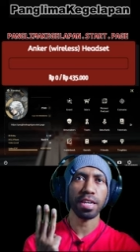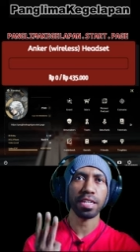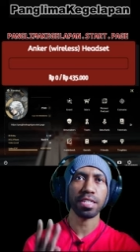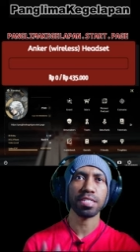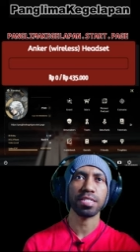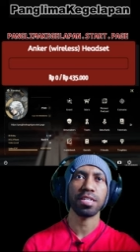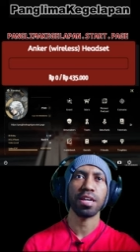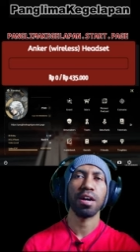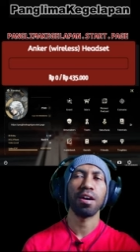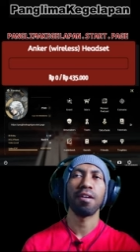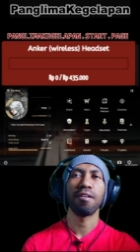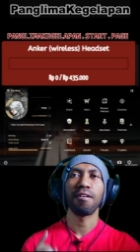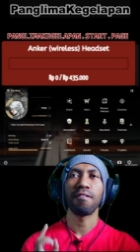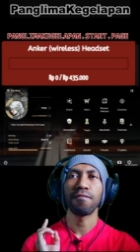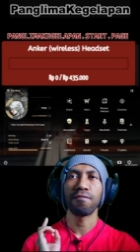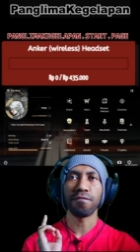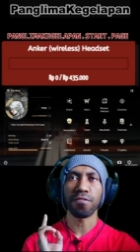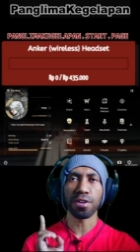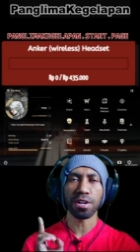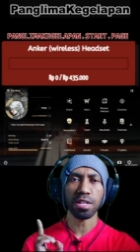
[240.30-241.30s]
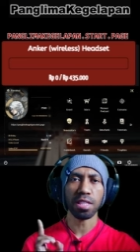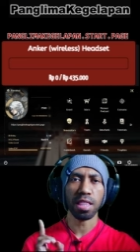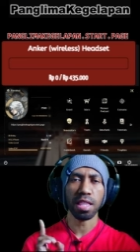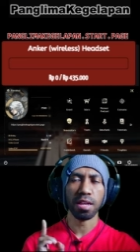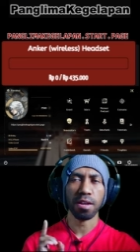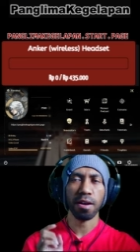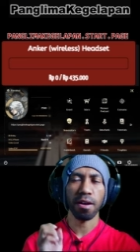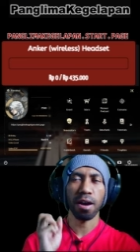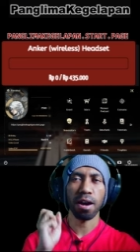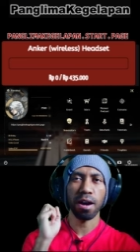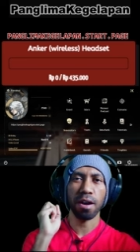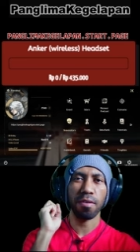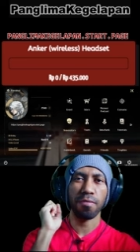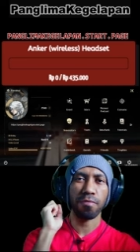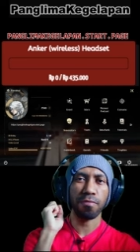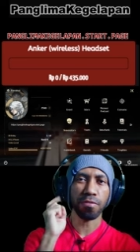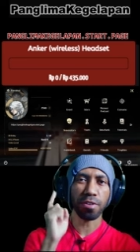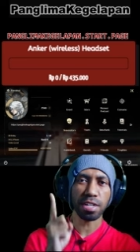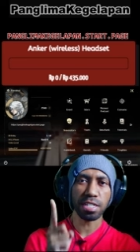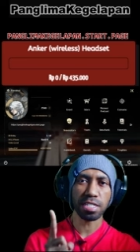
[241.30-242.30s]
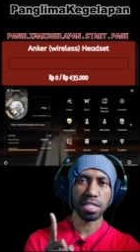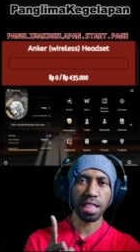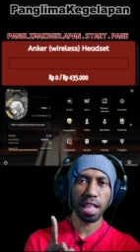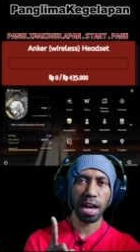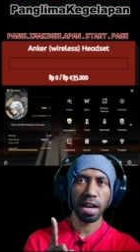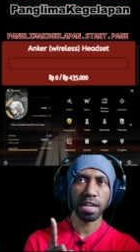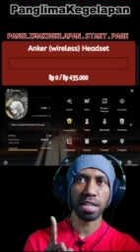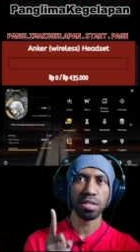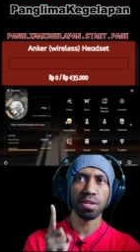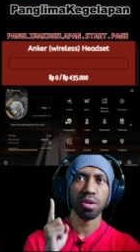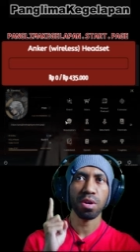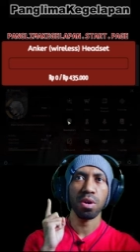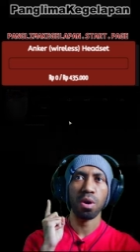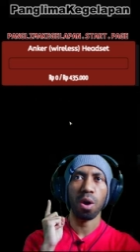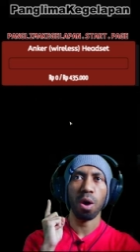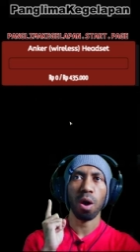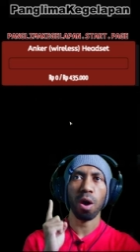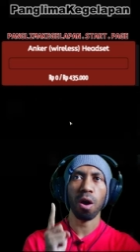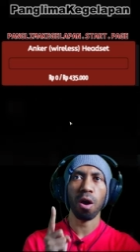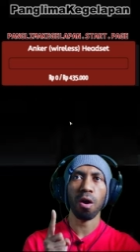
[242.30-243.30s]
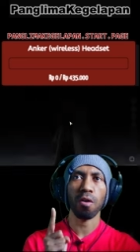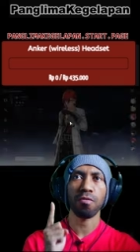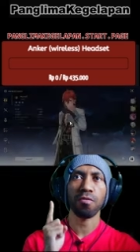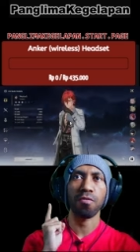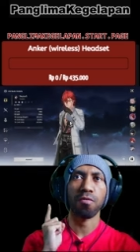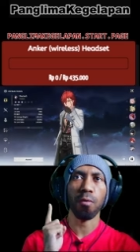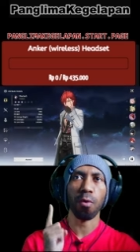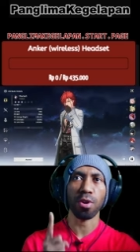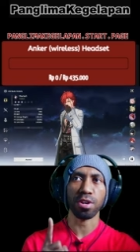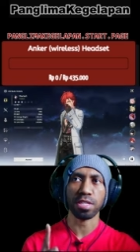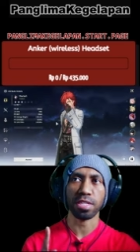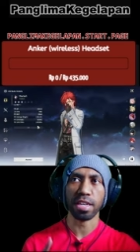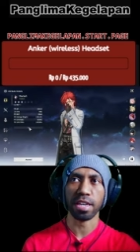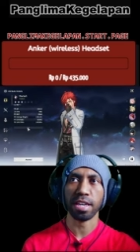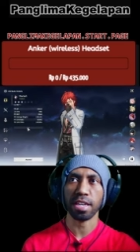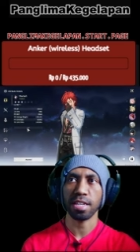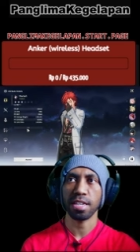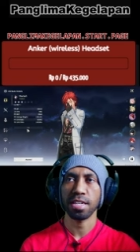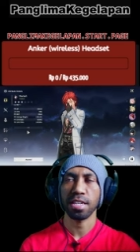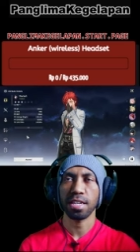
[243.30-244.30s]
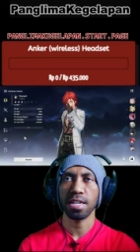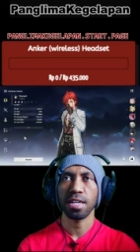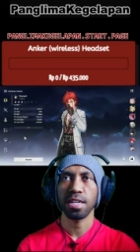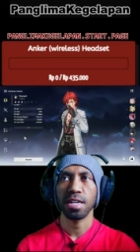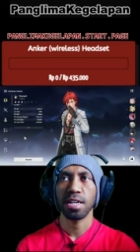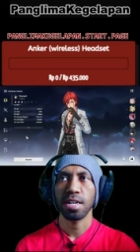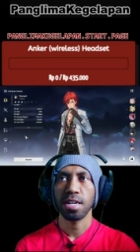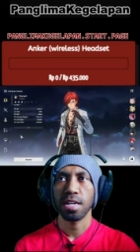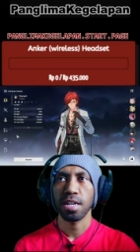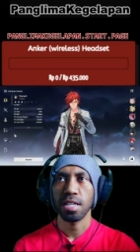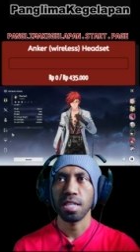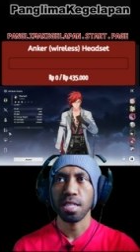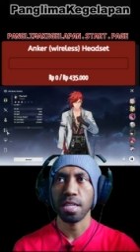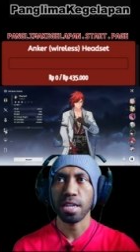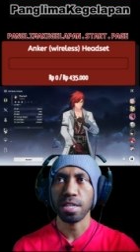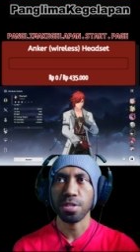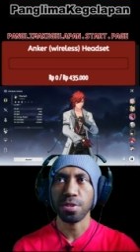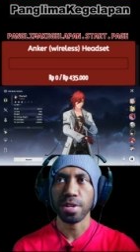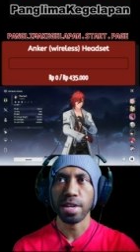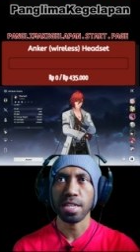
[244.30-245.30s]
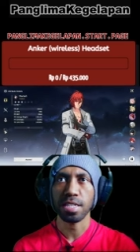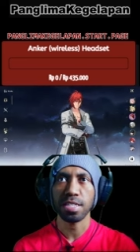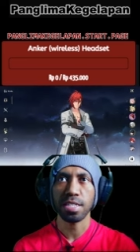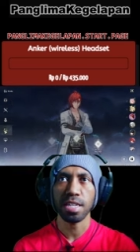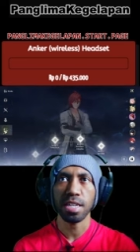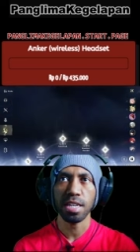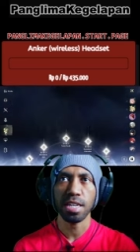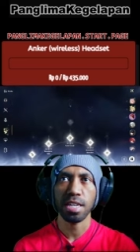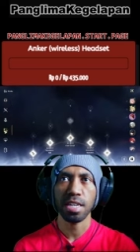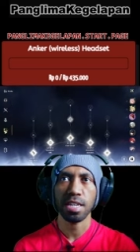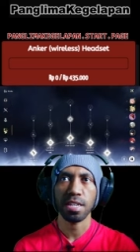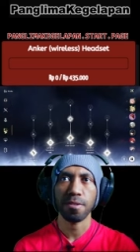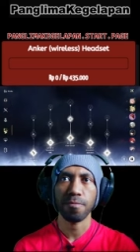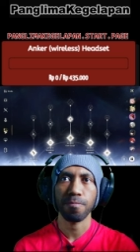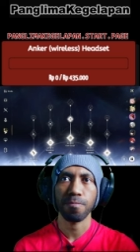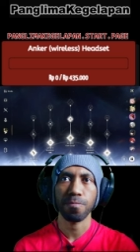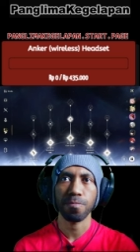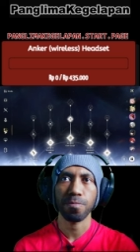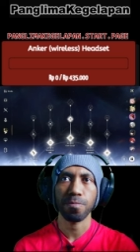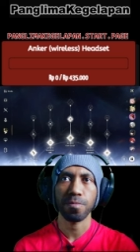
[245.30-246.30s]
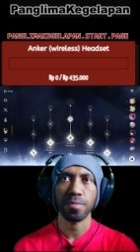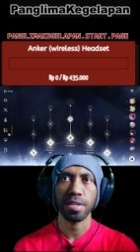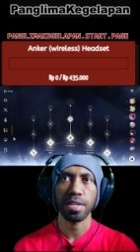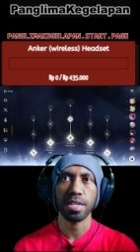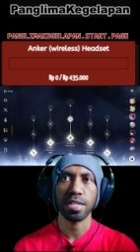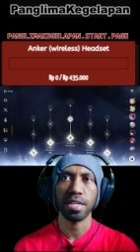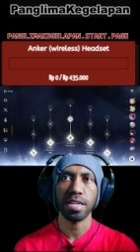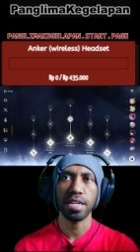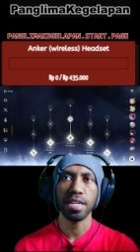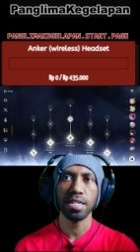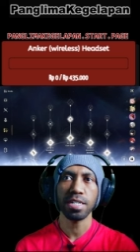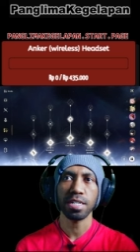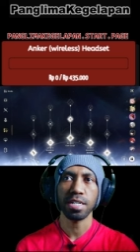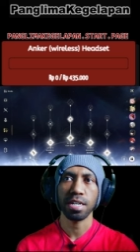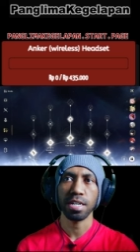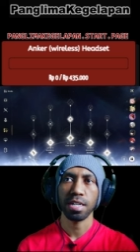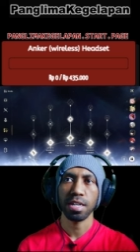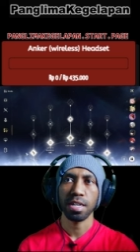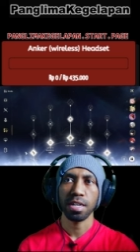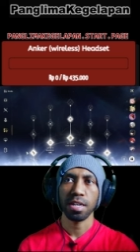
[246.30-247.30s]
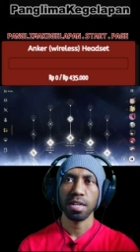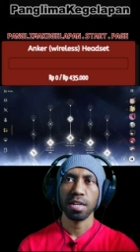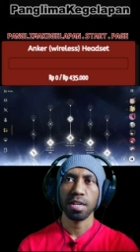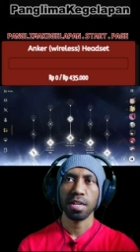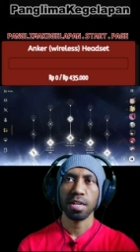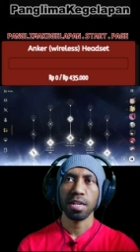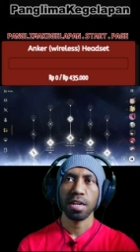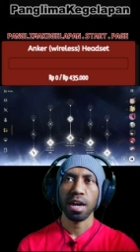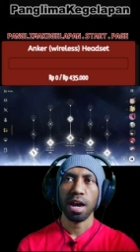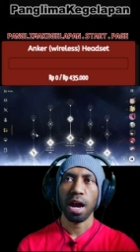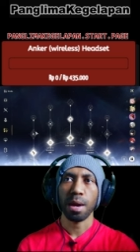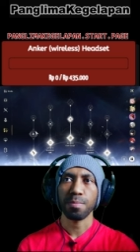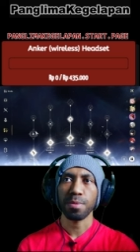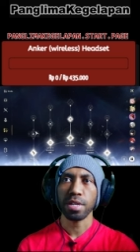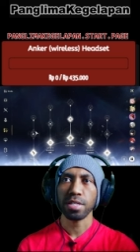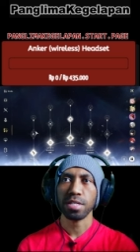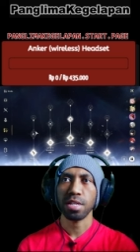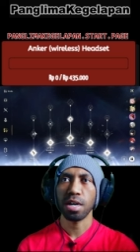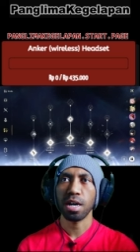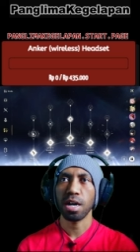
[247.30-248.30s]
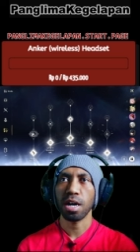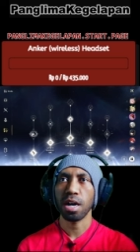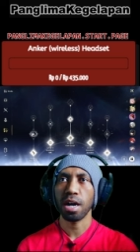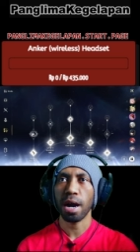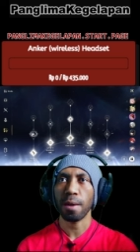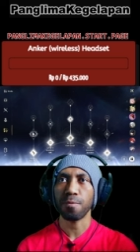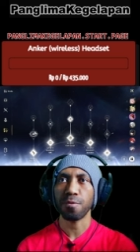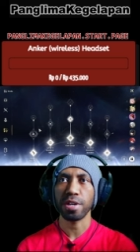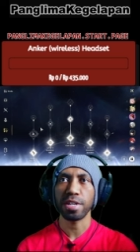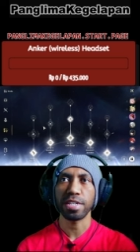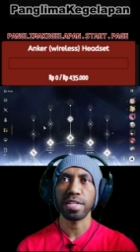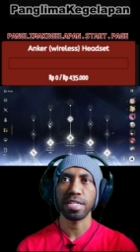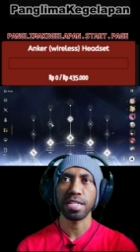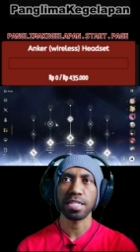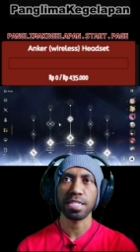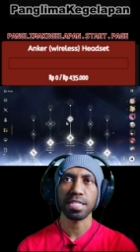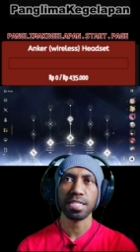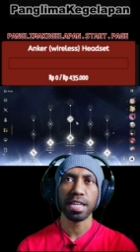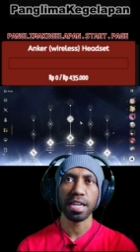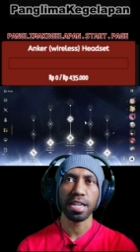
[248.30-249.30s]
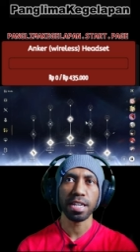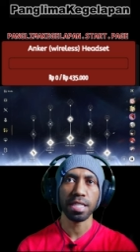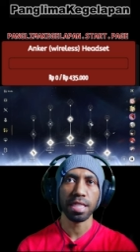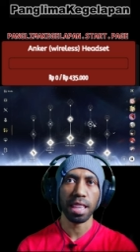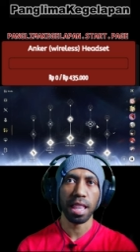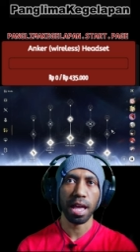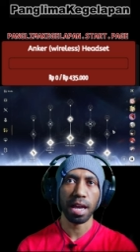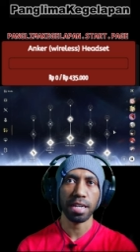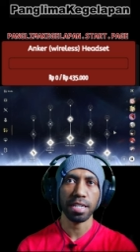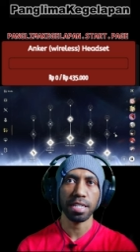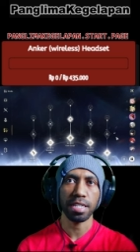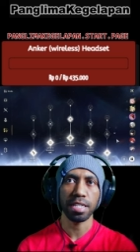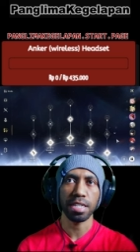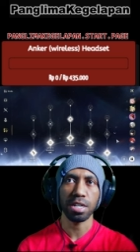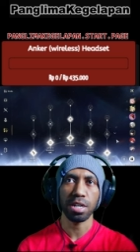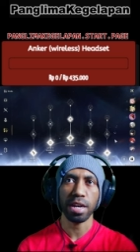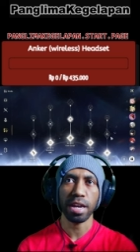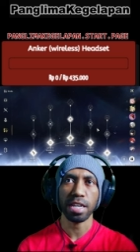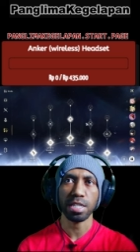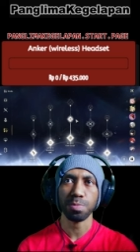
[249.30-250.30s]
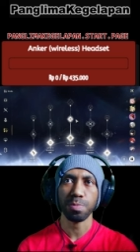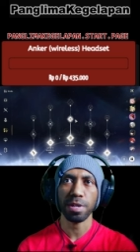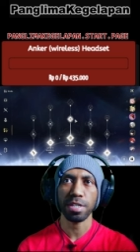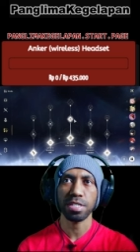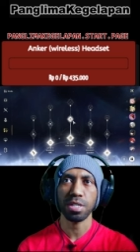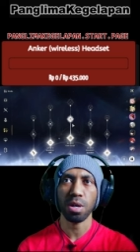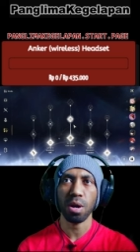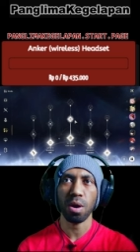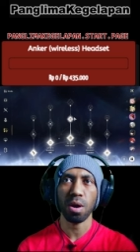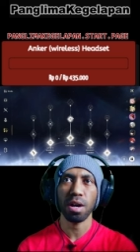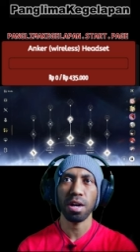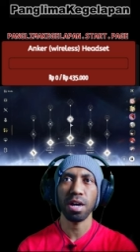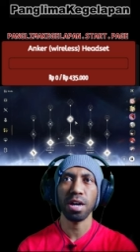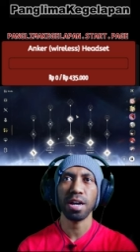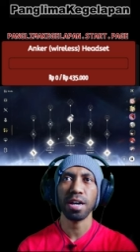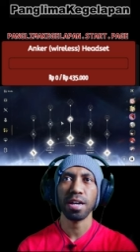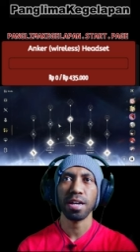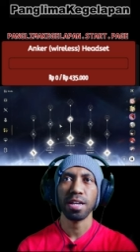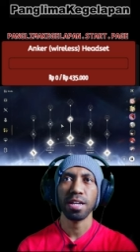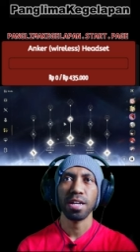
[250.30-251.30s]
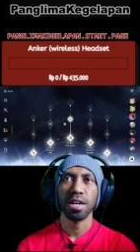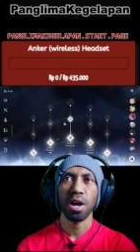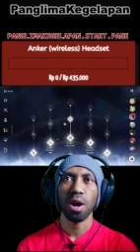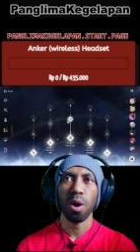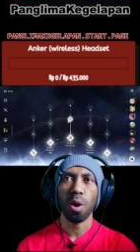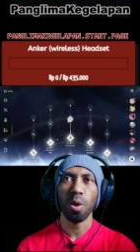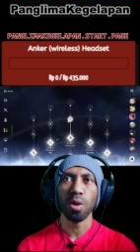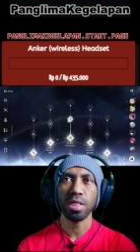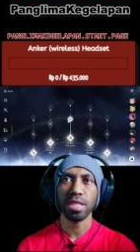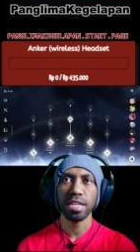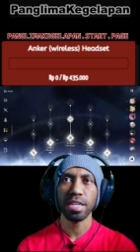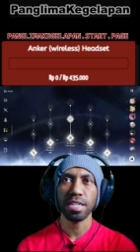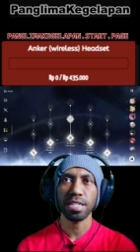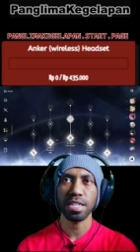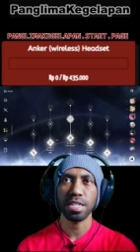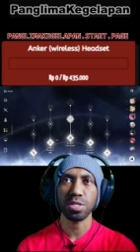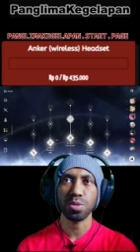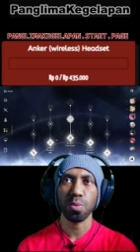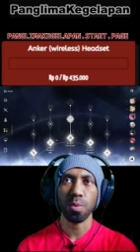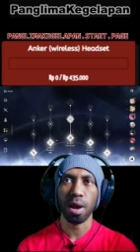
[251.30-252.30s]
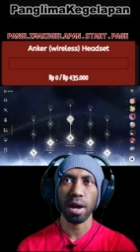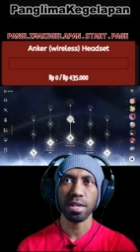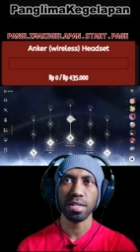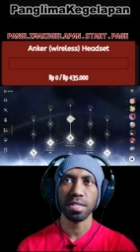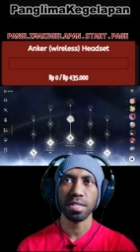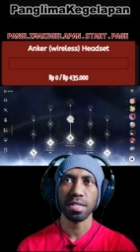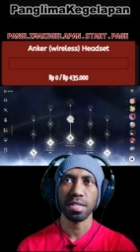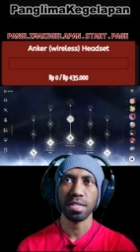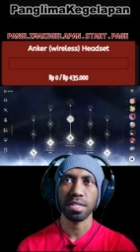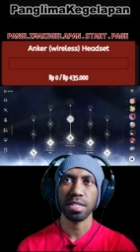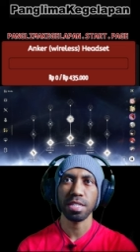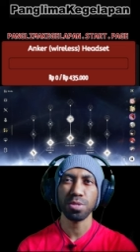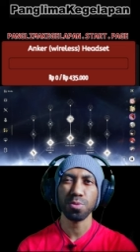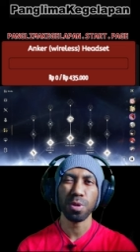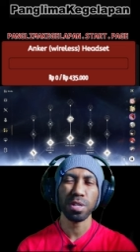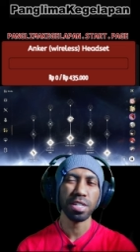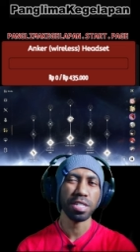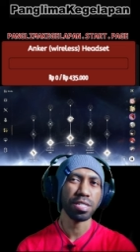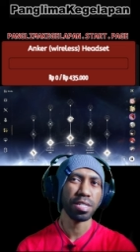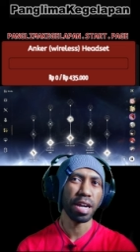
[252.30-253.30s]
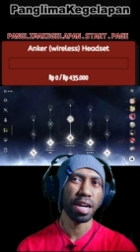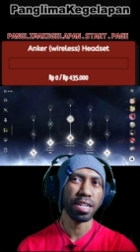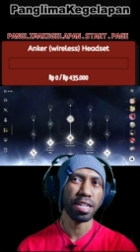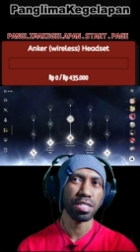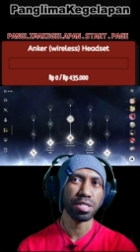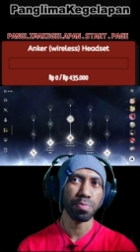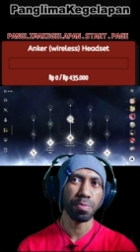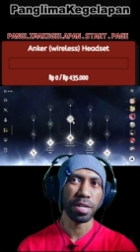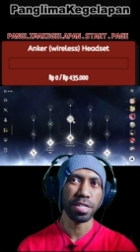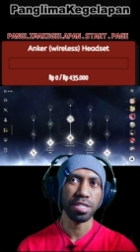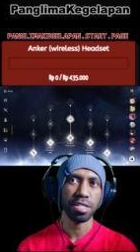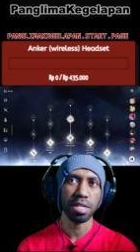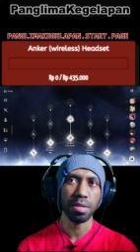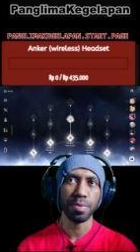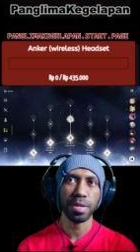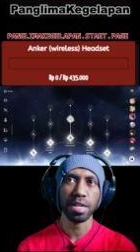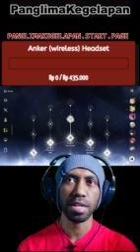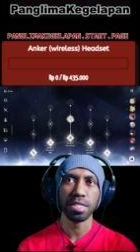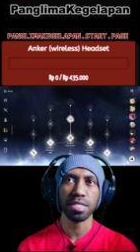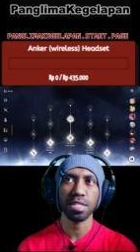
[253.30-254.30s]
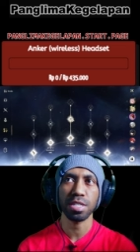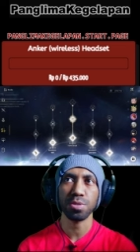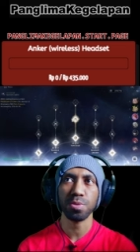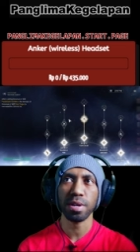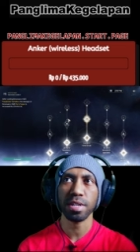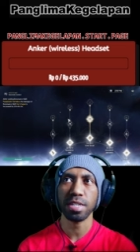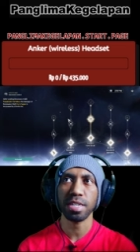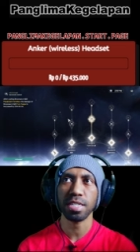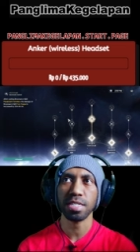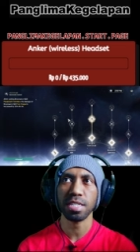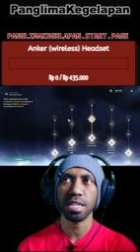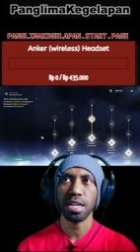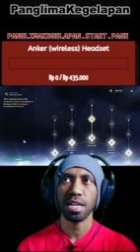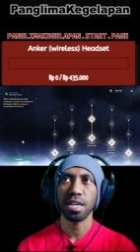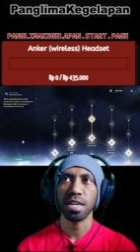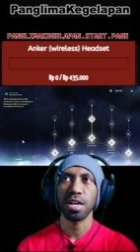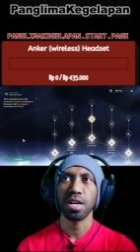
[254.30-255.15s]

is first, uh, first line of Forte. Like you can see in here, I'm not uh, upgrading the second line here, especially uh, only this one. This one is kind of special because this one is